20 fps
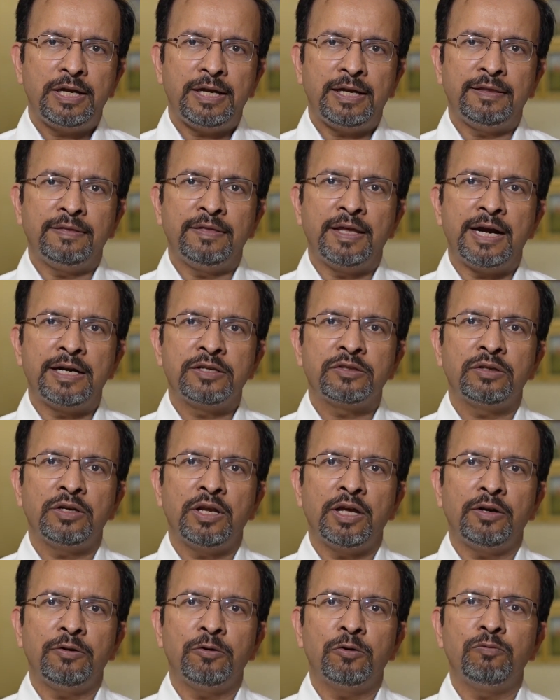In that
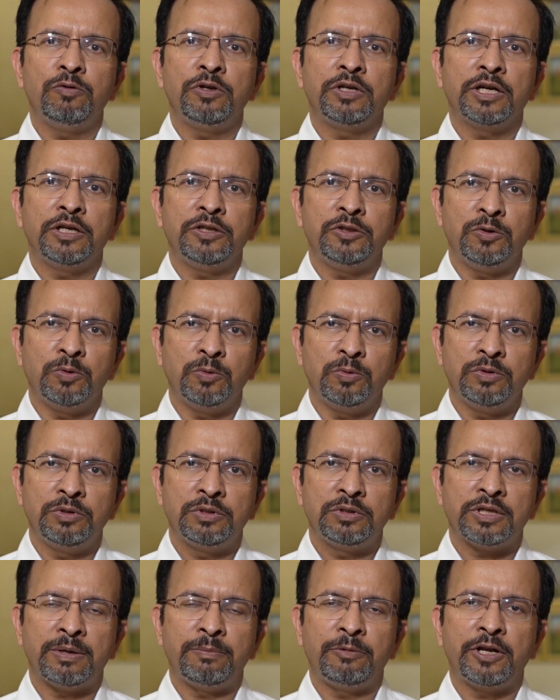scenario, we can use
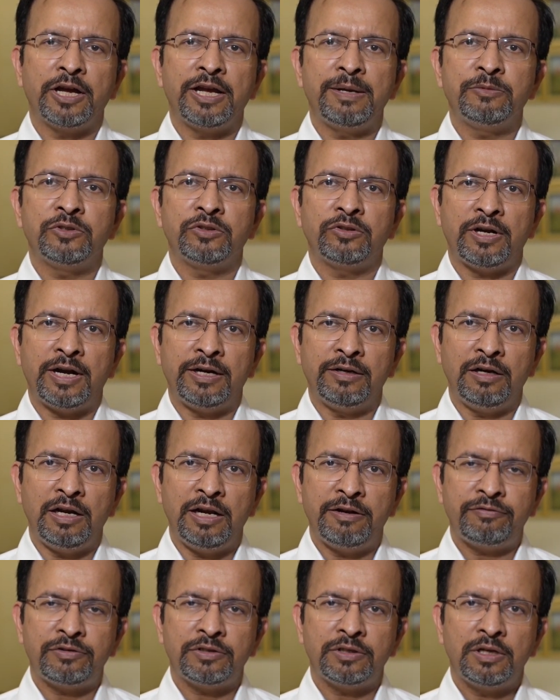sometimes thread
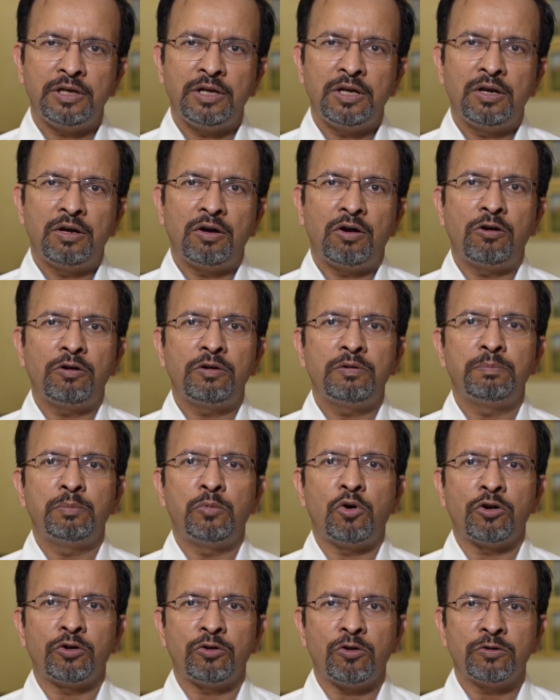lift or
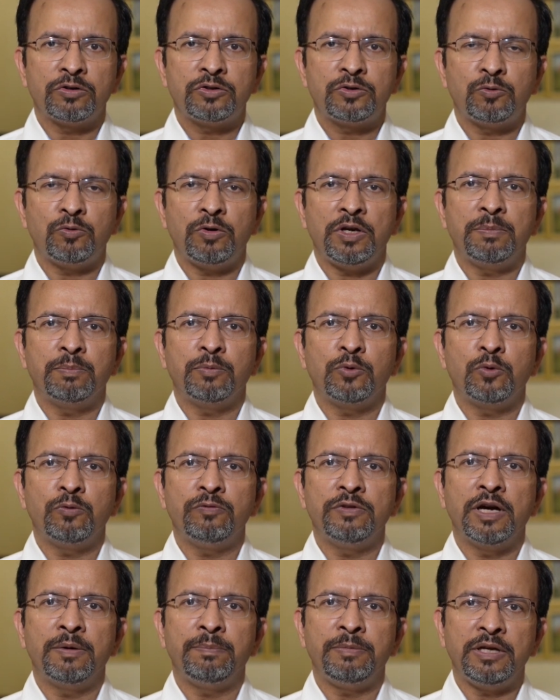Botox to
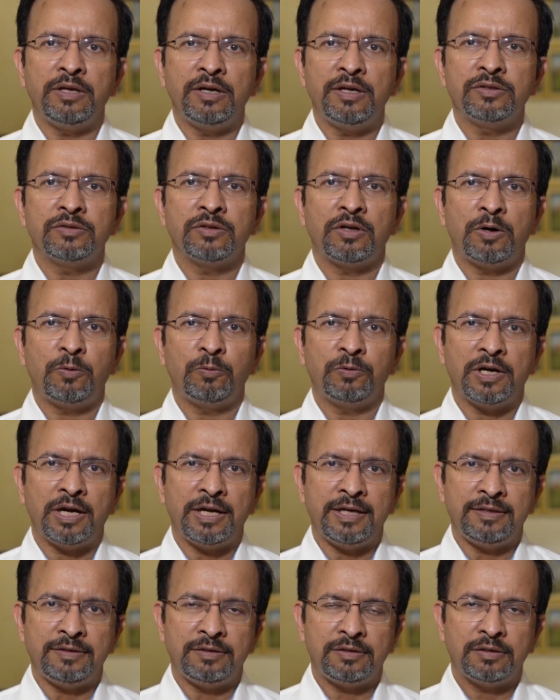improve the appearance around the
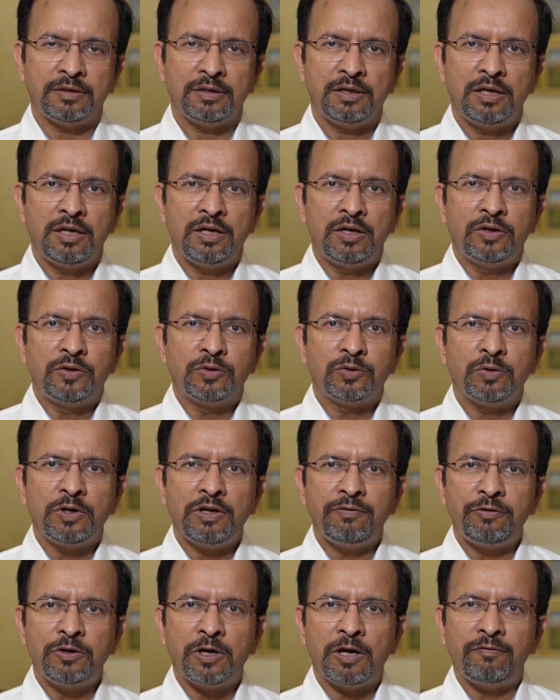eyes. So
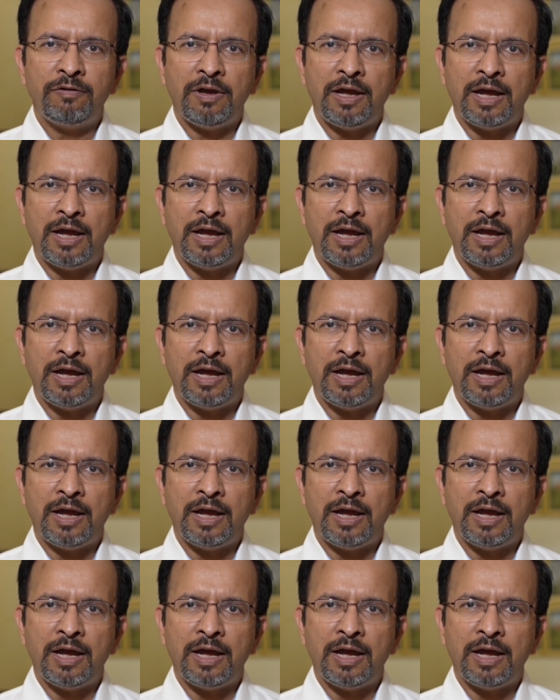if you have